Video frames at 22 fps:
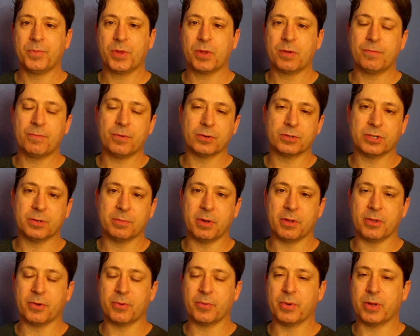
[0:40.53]
for some
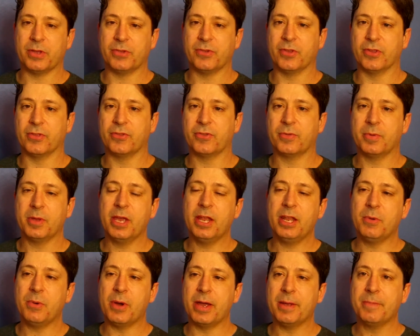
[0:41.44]
other reasons.
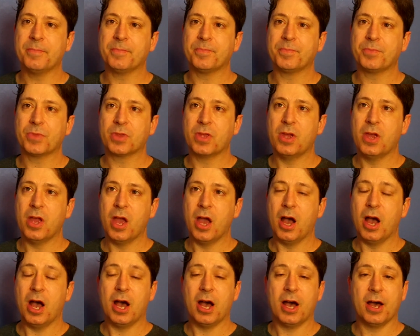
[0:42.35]
Anyway,
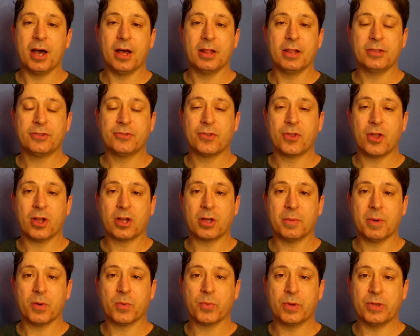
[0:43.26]
let's talk
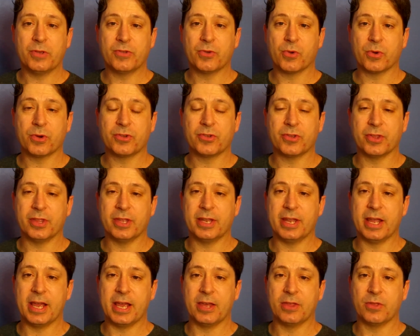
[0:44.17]
about resource of the
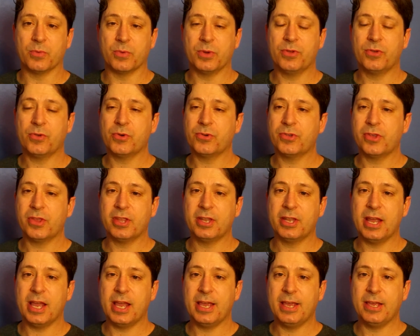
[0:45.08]
day. The resource of the
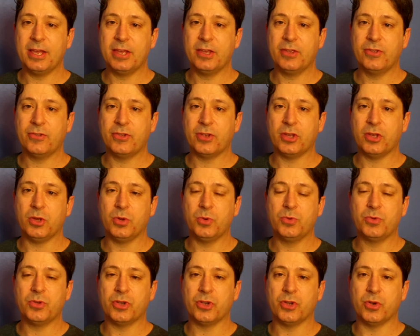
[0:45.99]
day is
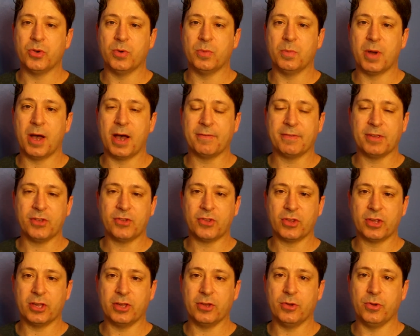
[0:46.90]
YouTube.
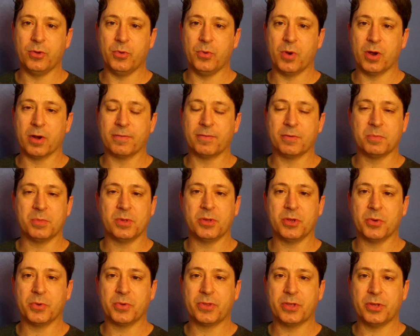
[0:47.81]
Obviously you are
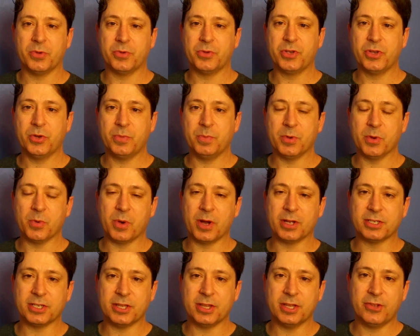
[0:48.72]
familiar with YouTube. You're
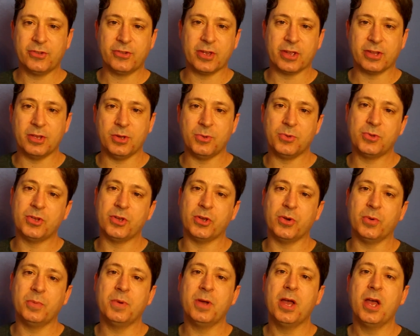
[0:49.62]
watching this on
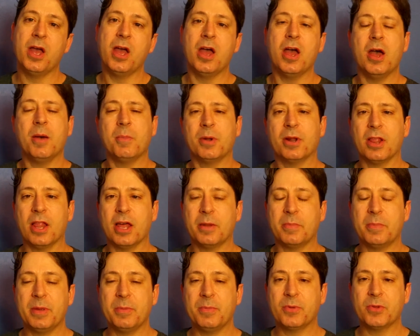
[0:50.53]
YouTube. But a lot
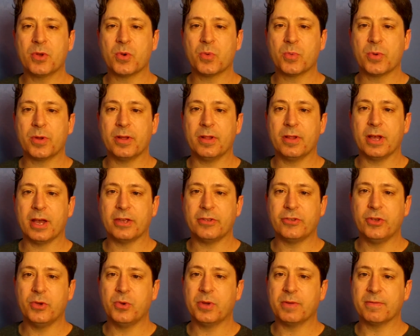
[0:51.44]
of people don't
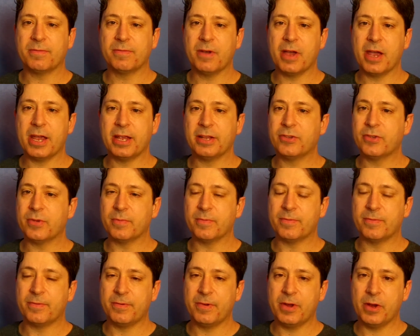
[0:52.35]
realize you can find
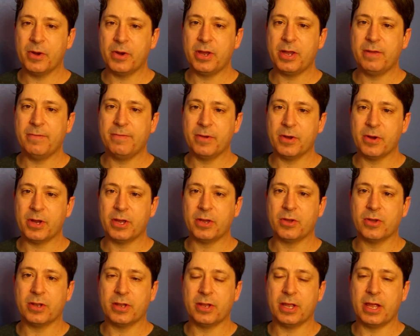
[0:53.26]
some very, very
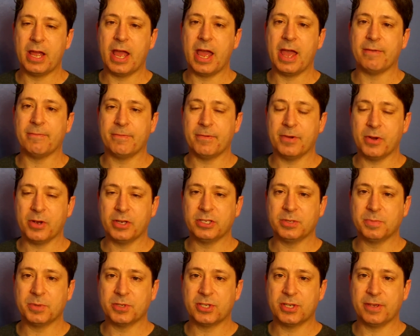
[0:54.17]
good and very
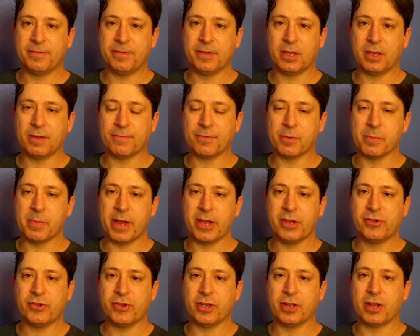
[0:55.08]
specific
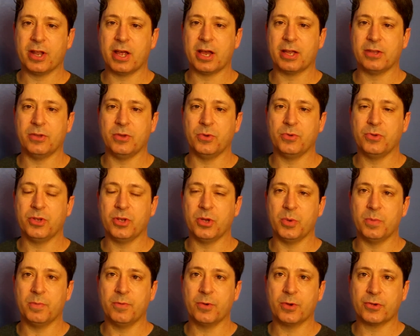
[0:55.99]
information on
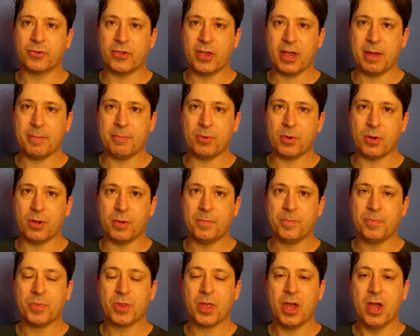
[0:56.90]
YouTube. For
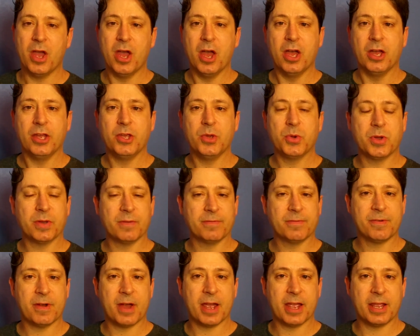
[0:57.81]
example, you can
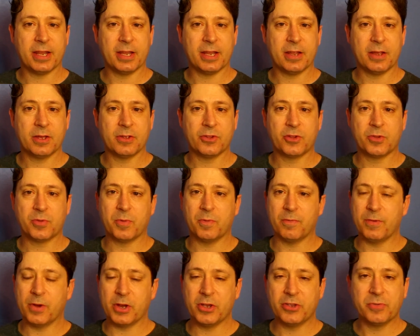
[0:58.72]
find
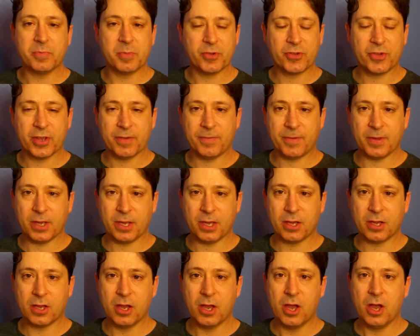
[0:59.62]
very
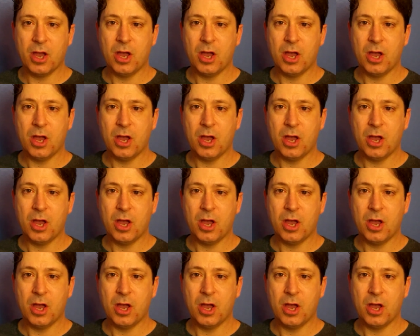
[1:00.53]
specific